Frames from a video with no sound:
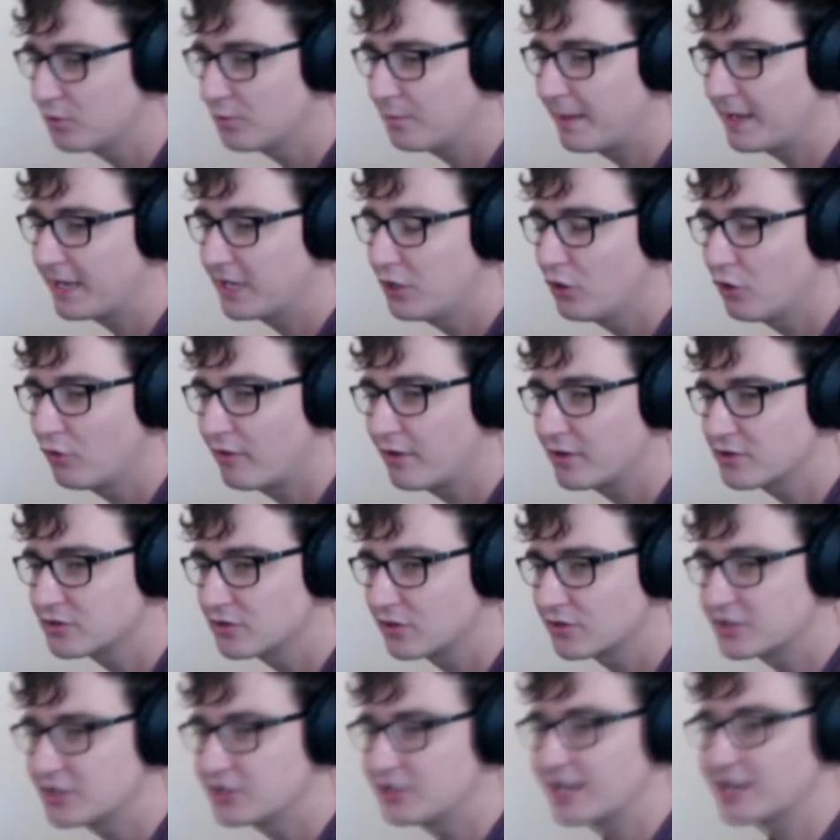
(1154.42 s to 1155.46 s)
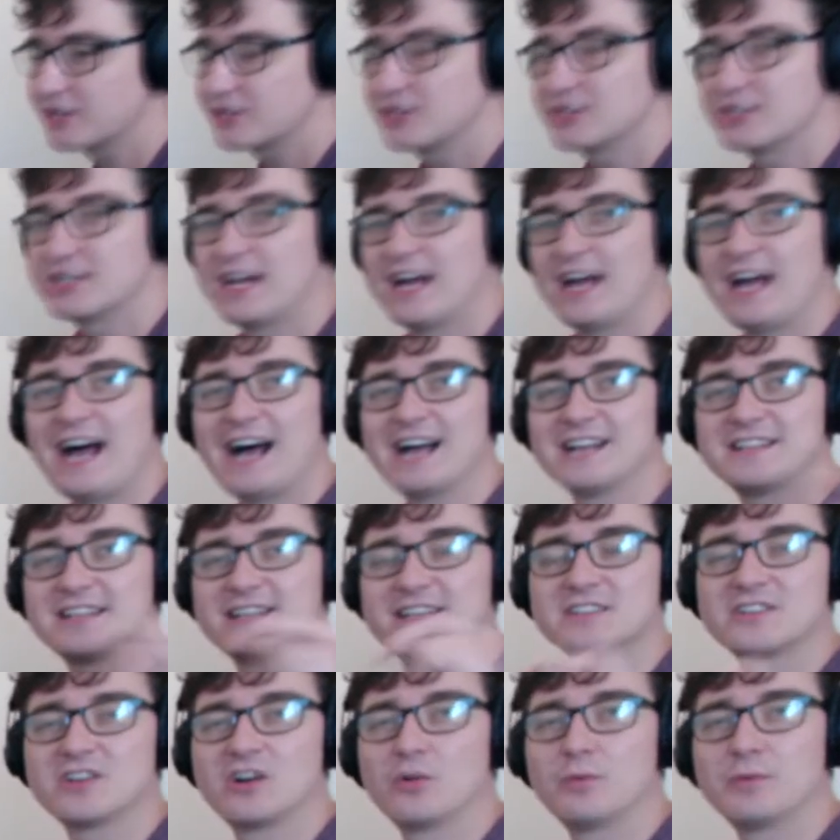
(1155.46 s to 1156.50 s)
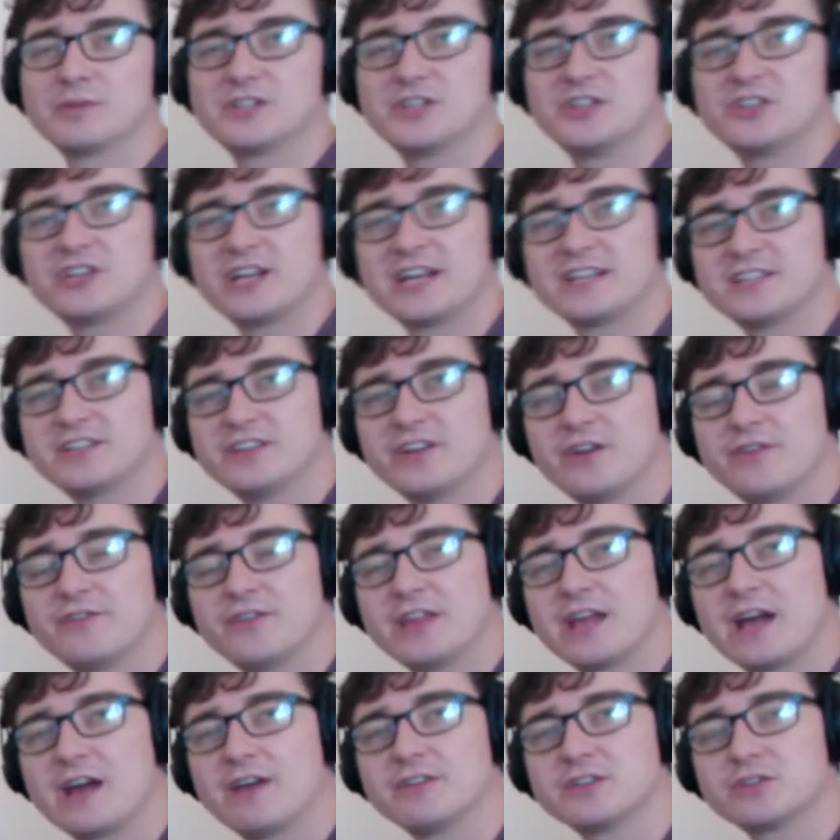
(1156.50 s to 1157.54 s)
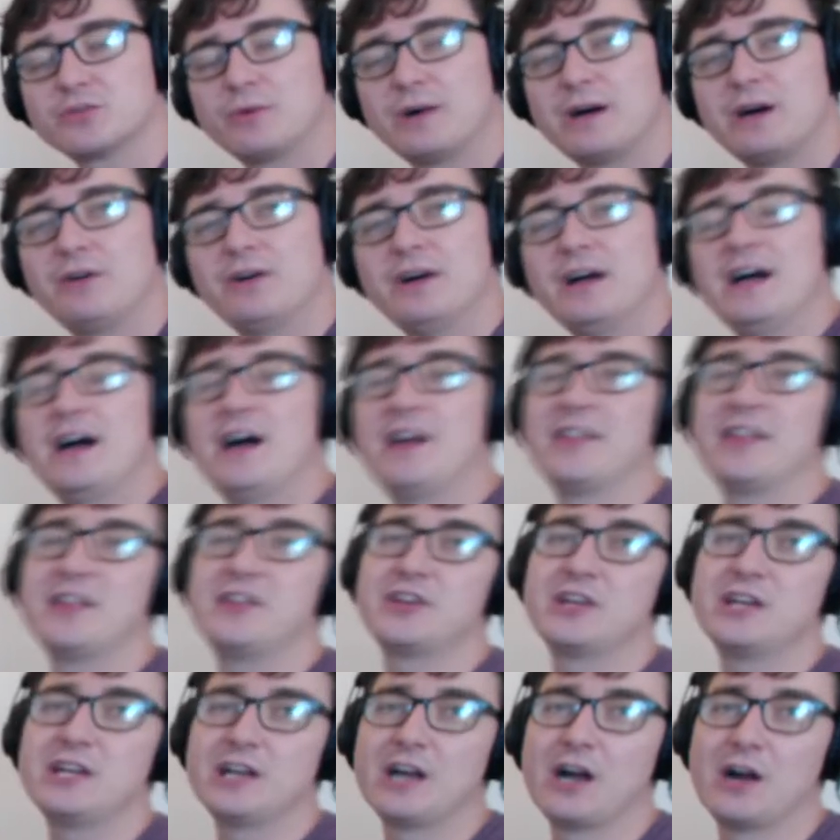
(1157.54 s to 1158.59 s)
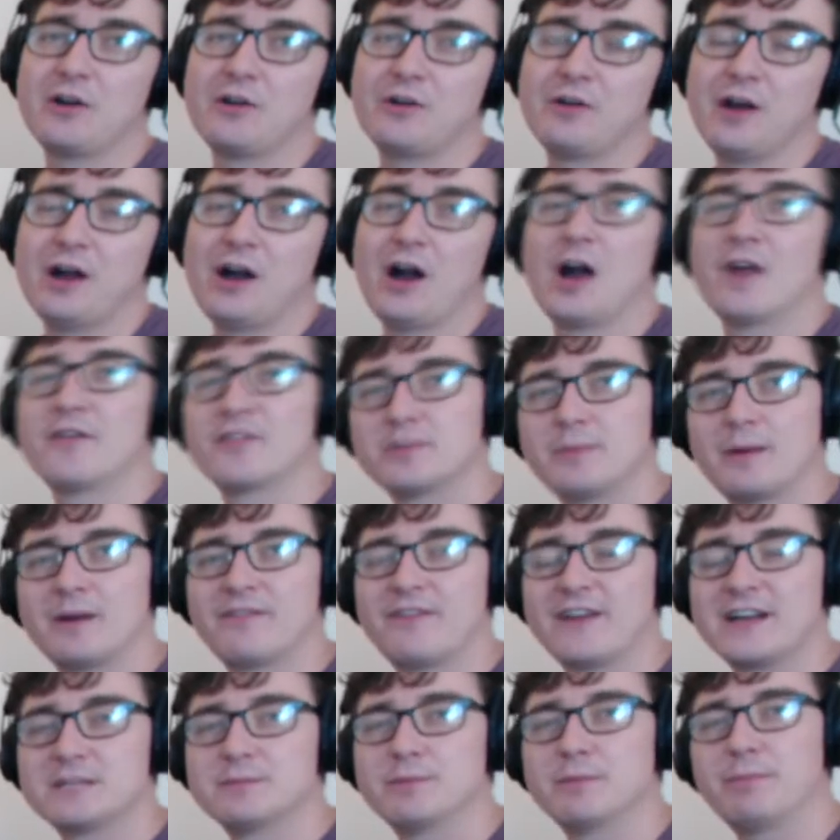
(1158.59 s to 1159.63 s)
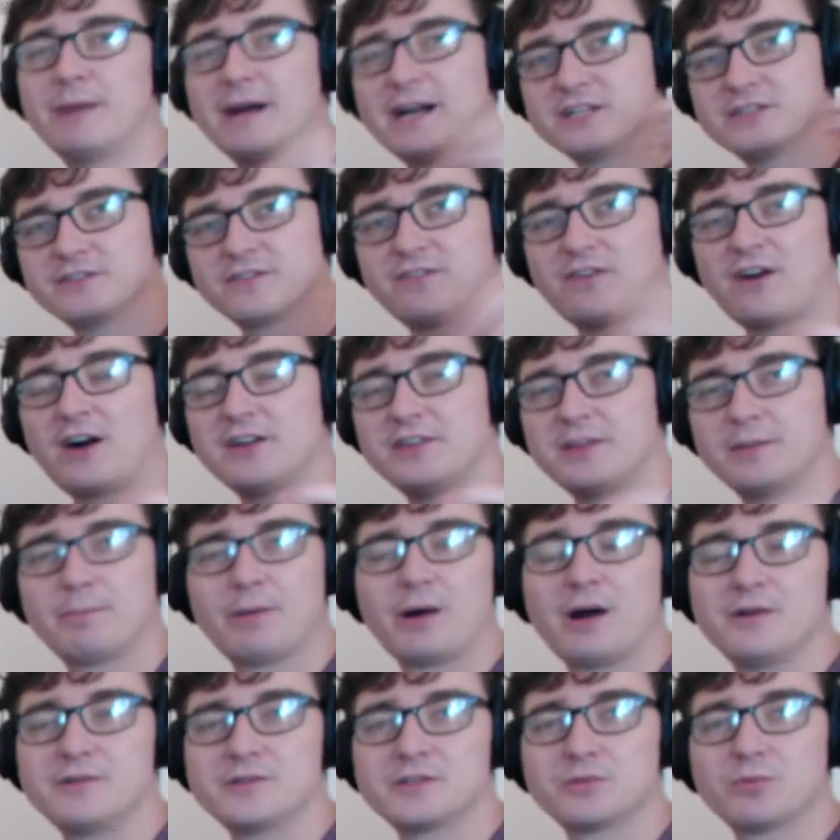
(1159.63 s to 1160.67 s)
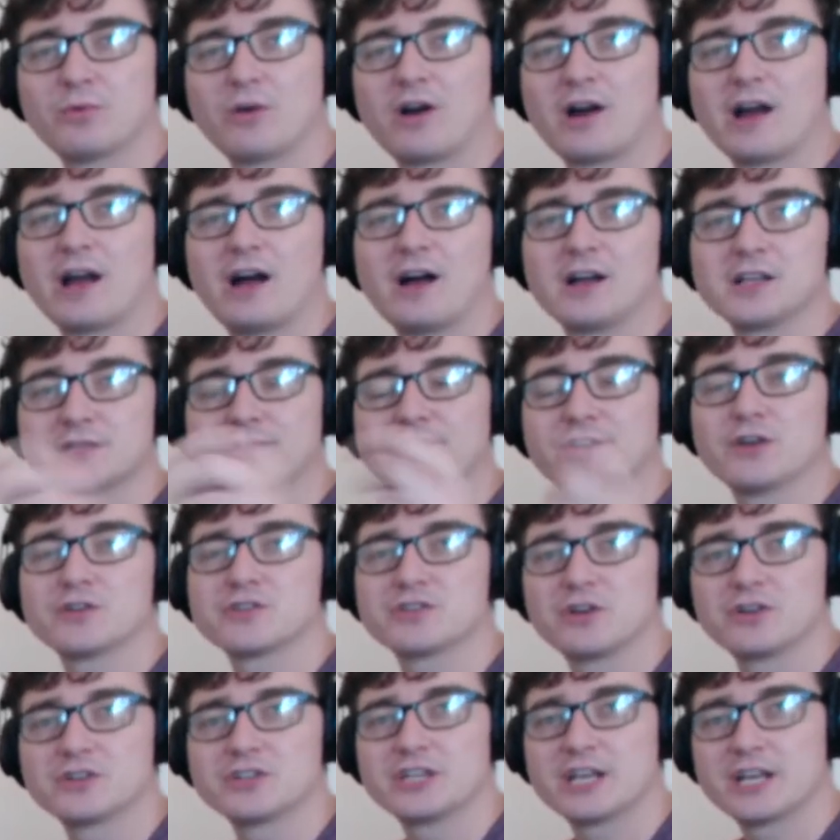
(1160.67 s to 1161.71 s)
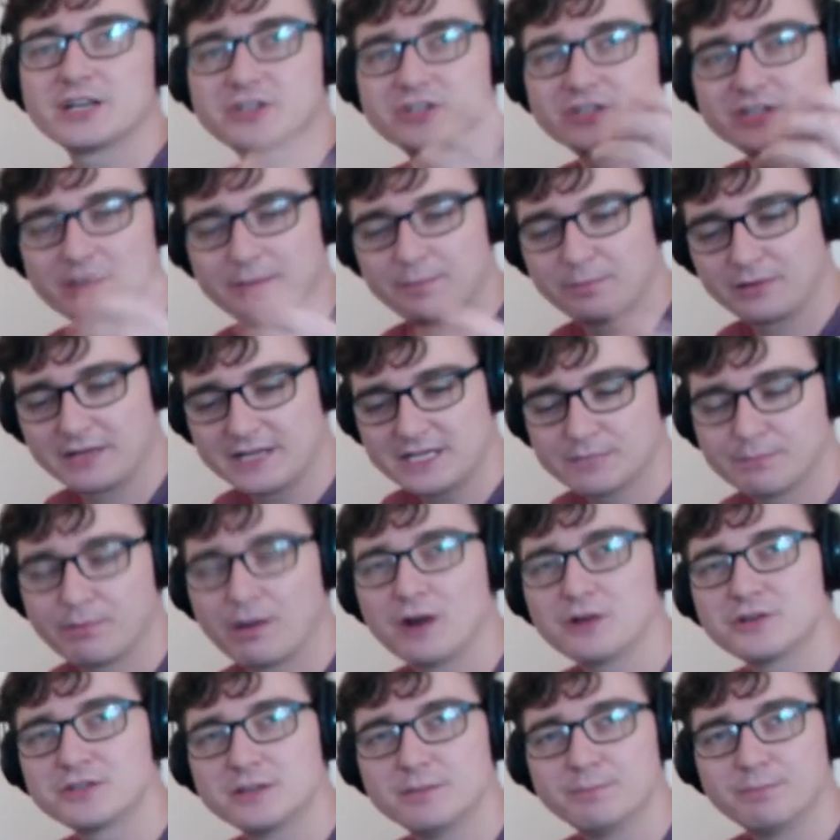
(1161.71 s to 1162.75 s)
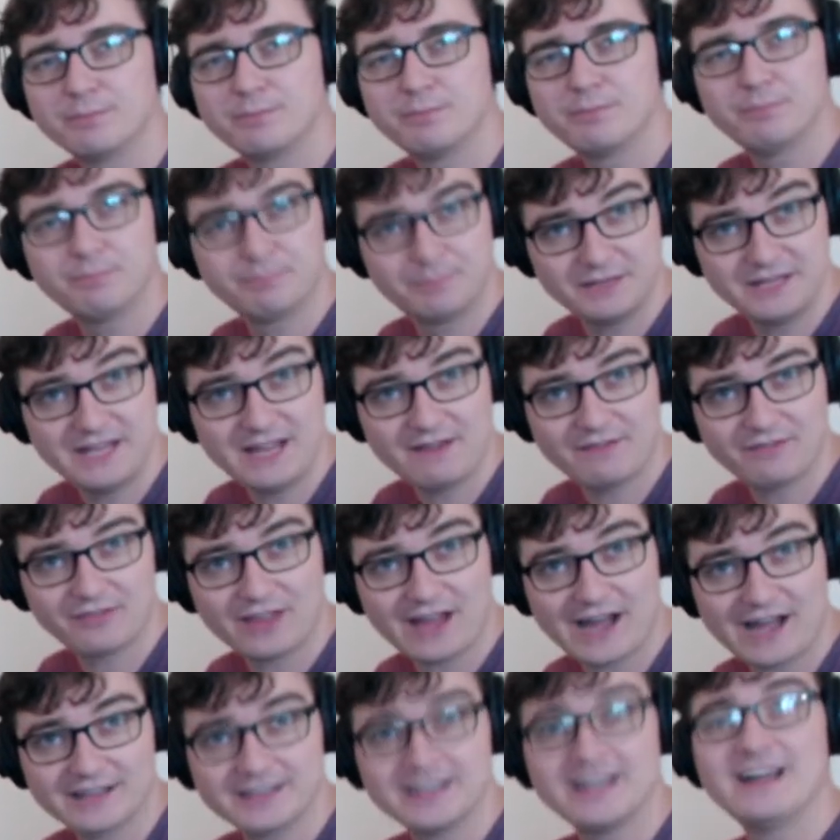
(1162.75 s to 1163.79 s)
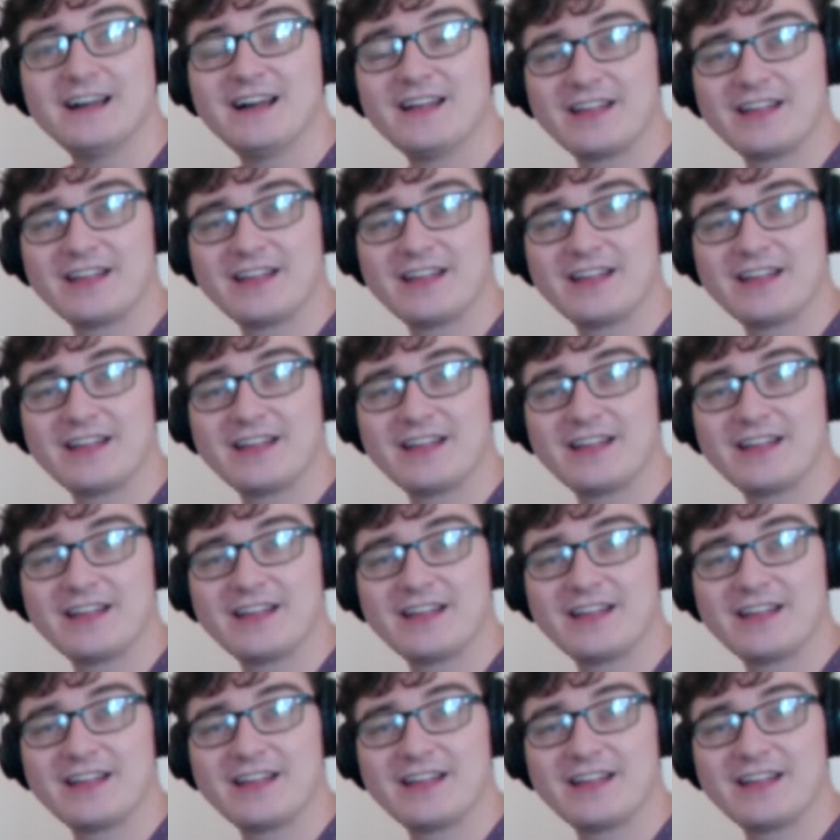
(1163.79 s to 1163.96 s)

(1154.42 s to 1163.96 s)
want to make your own song suggestions, as this song was suggested over there as well, then you can go over to my Facebook page, find the post where I ask for your song suggestions, and please post them beneath that.